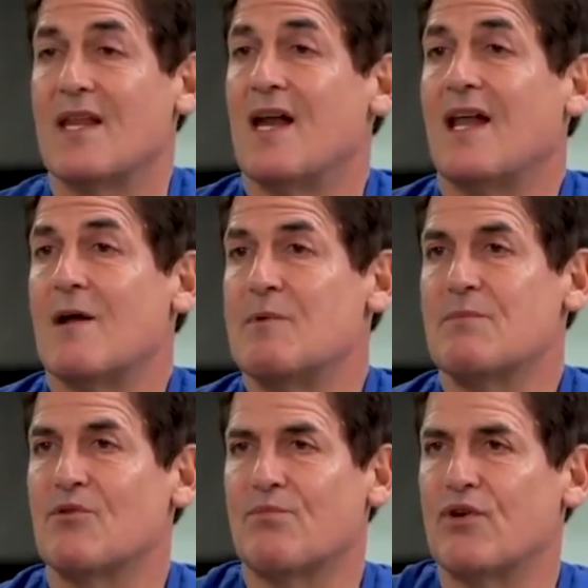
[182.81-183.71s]
Not a lot of
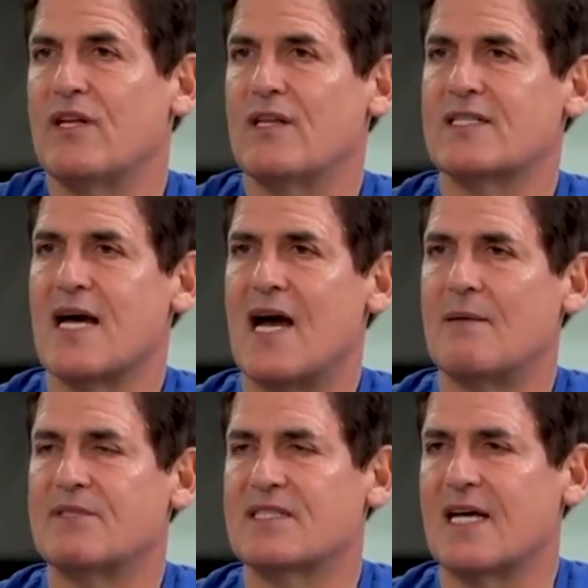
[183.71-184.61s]
people are putting in the
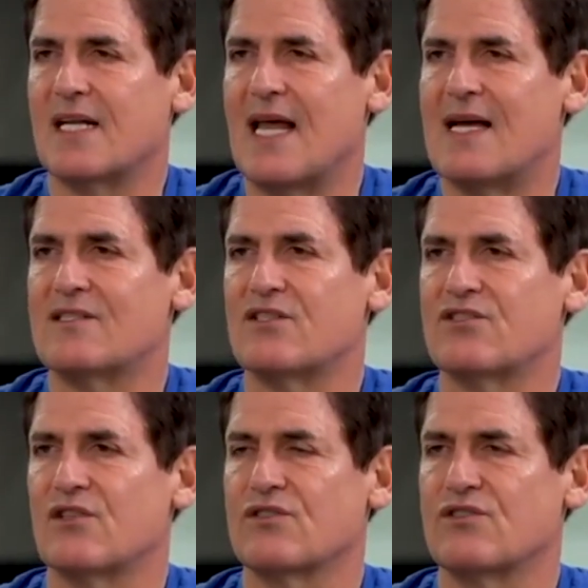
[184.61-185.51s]
time to take
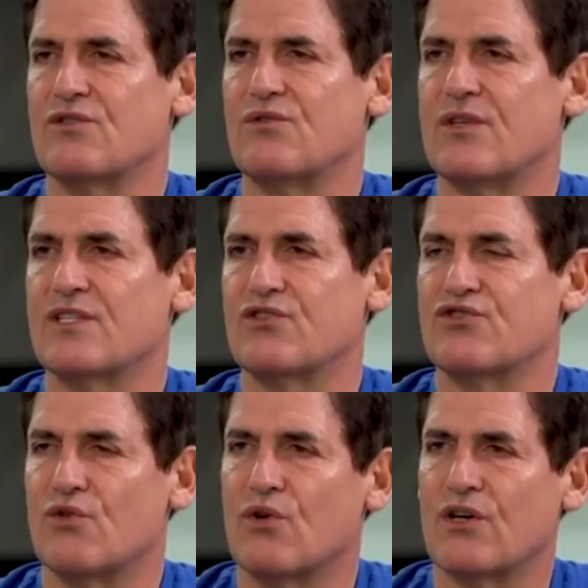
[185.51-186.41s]
classes or do the
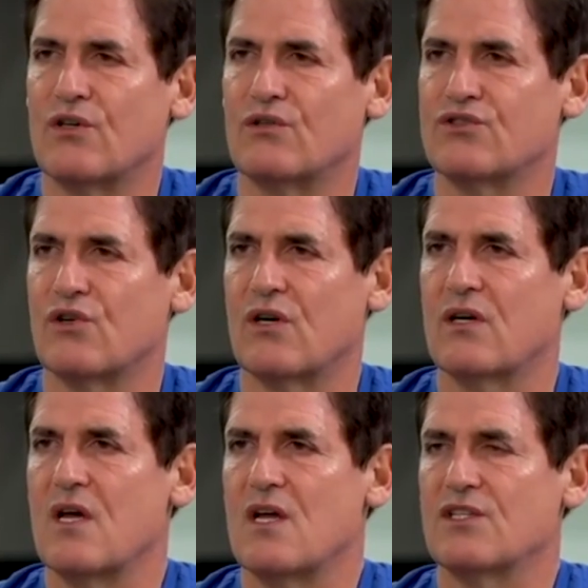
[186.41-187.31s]
tutorials
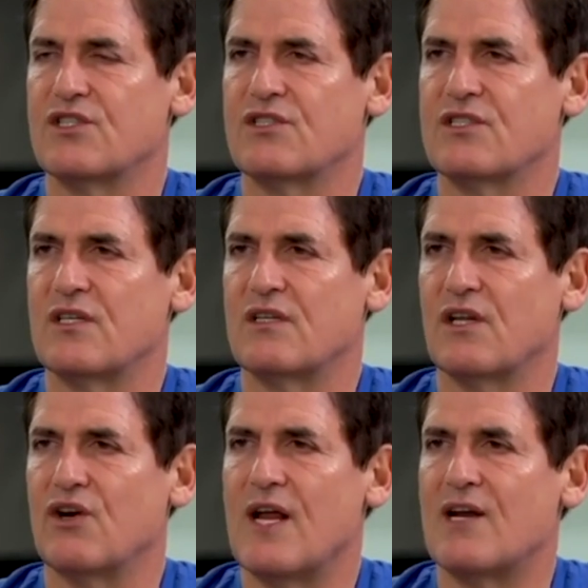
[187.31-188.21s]
or to, to
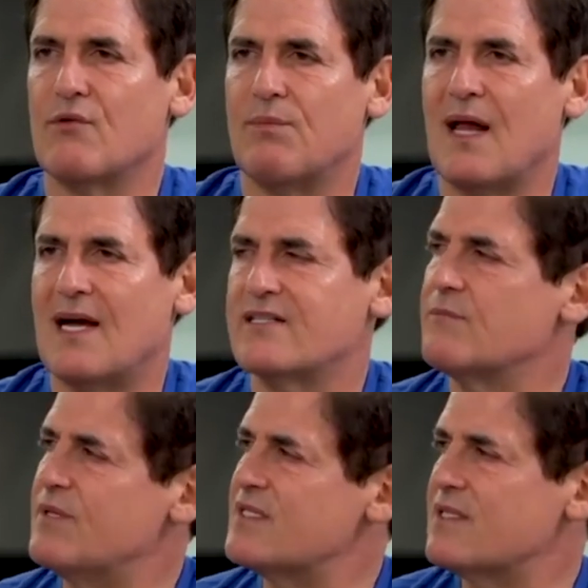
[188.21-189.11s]
learn how to apply
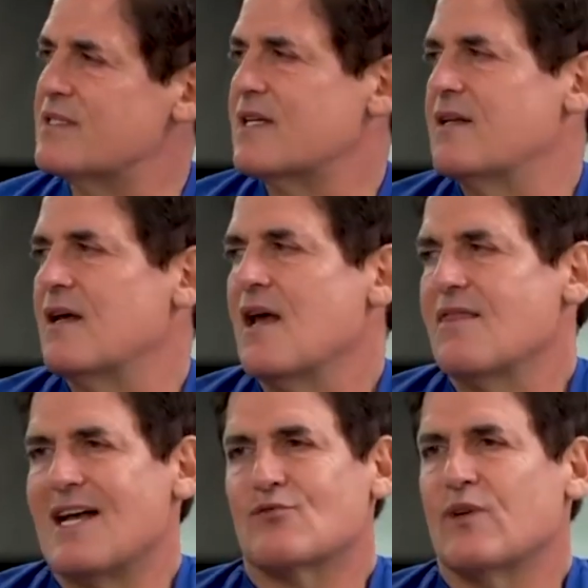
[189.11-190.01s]
it to business. And
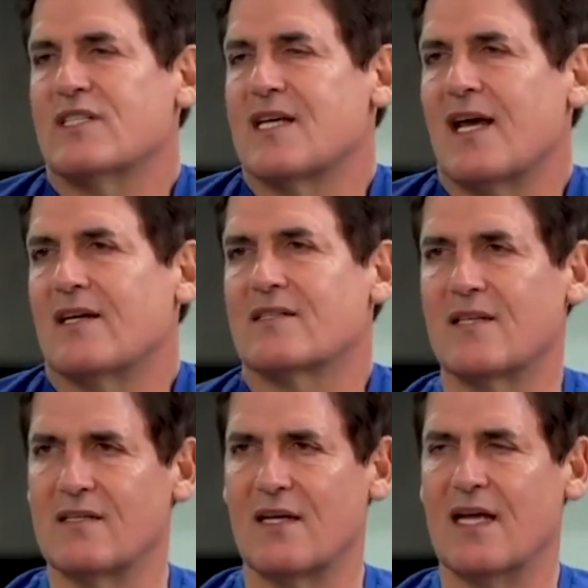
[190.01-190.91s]
that's what it
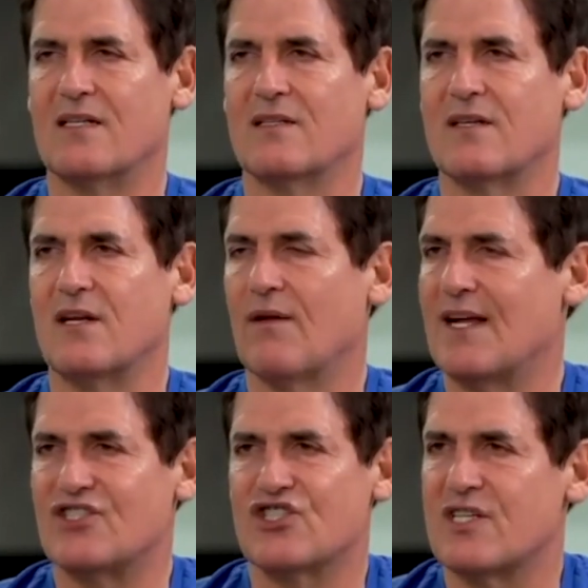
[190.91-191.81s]
takes. And, and you
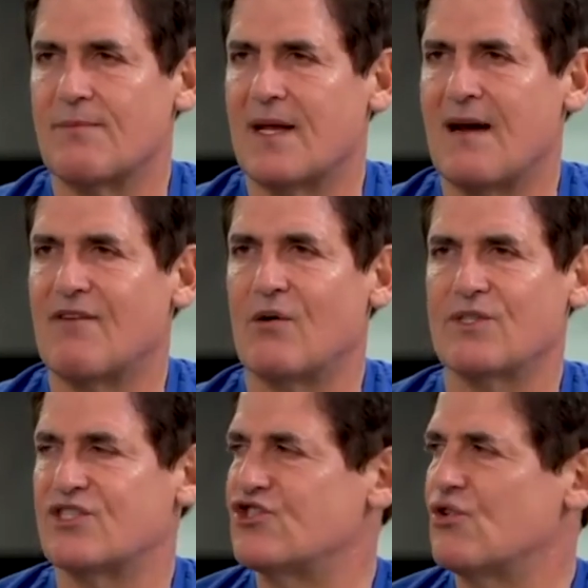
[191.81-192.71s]
know, that's just something I've
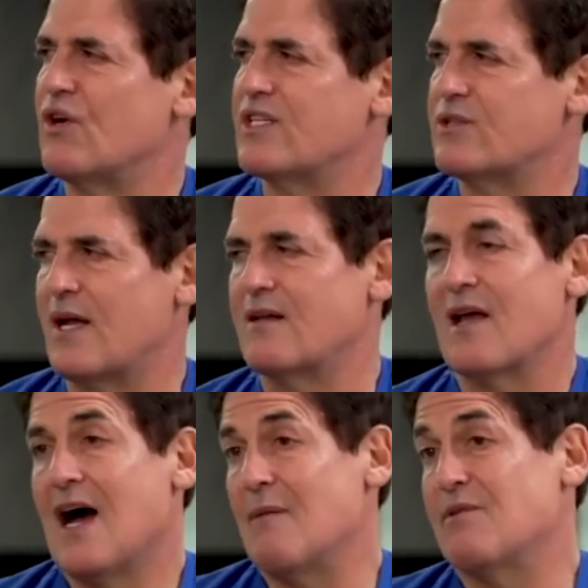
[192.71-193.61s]
always enjoyed. So
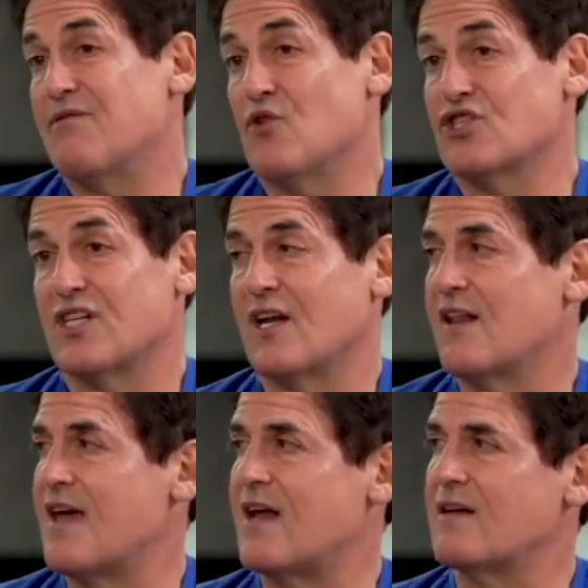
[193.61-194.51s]
that, I've been
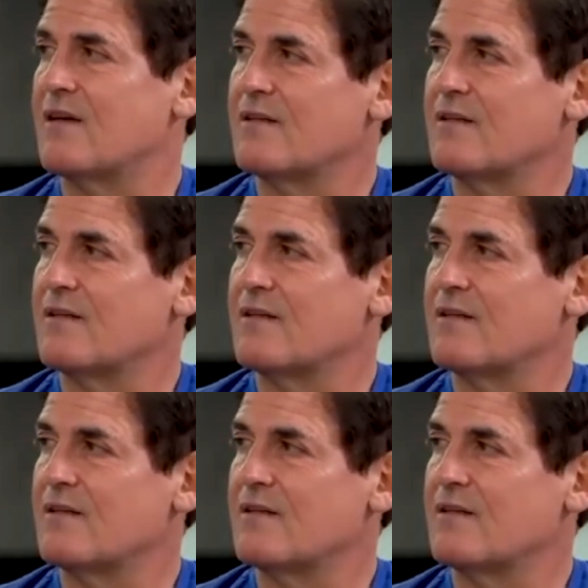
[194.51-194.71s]
fortunate of that.